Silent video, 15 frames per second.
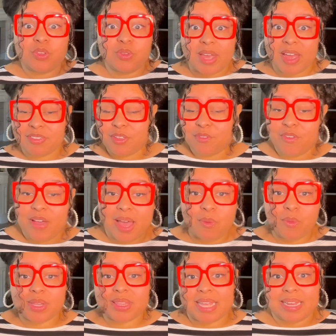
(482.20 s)
you have to find
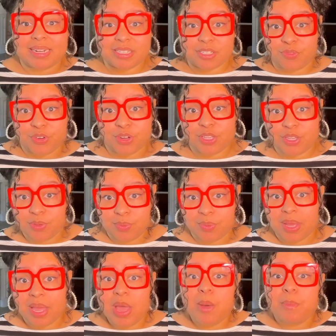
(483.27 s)
what that is for you.
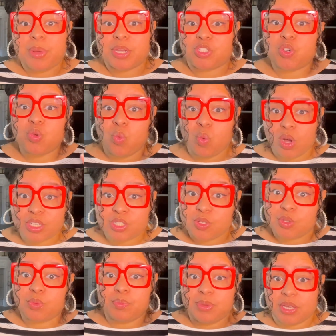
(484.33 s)
But you want
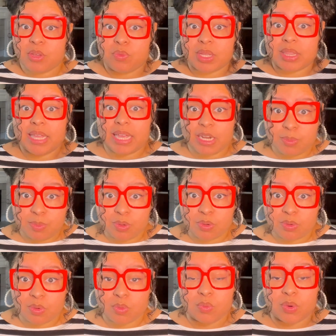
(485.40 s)
to be
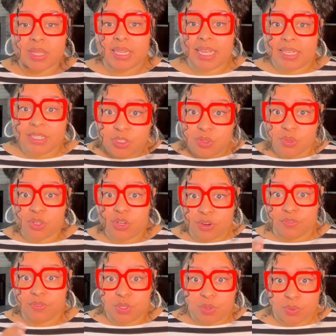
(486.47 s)
relatable, relate to your
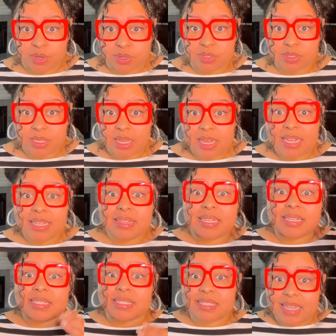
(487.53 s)
viewers.
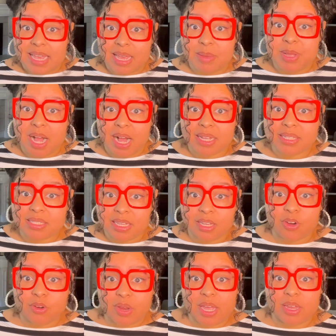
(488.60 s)
The same content
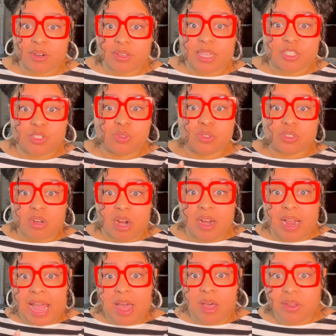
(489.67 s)
creator that you start
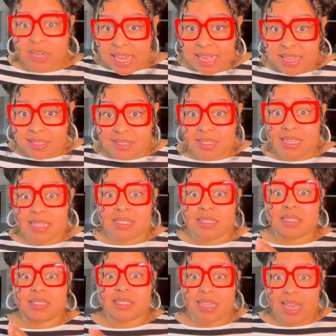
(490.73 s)
out as is the
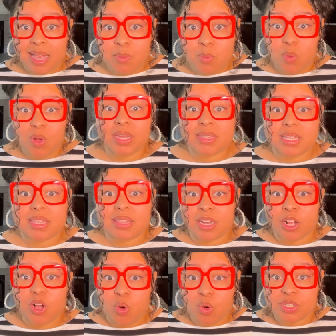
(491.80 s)
same one that
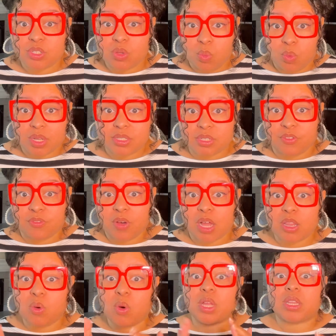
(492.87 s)
they're going to want to
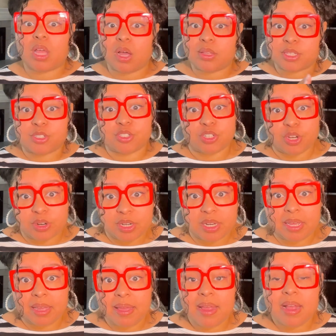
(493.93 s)
follow along the
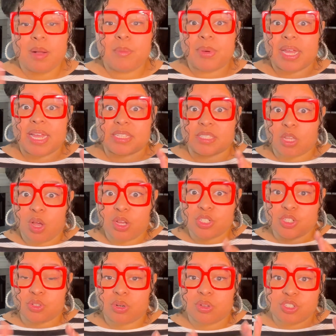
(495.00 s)
journey. But as long
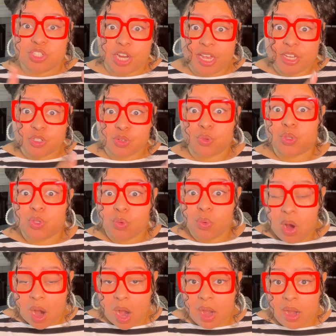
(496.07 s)
as you don't change who you
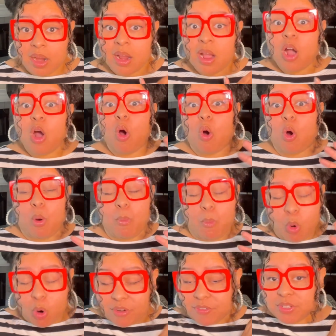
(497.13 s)
are or
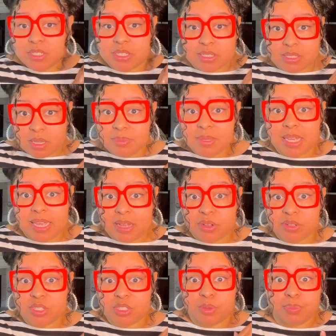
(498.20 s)
morph into something
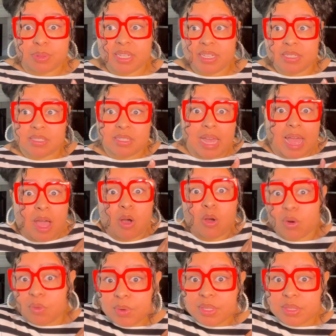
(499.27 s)
else to please the
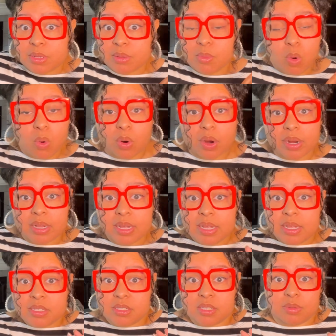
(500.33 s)
algorithm or
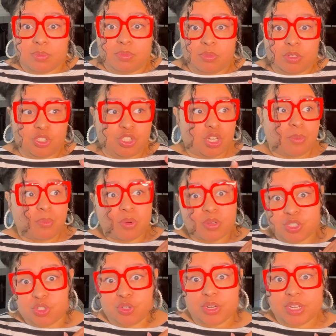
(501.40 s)
to jump on
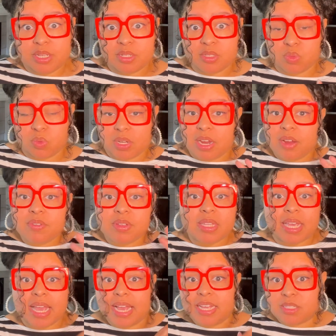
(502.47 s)
trends, whatever the
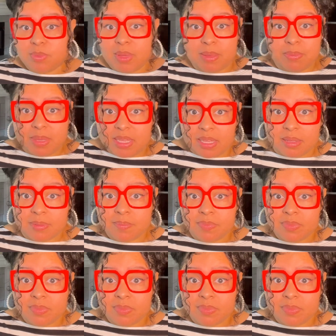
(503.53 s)
case may be,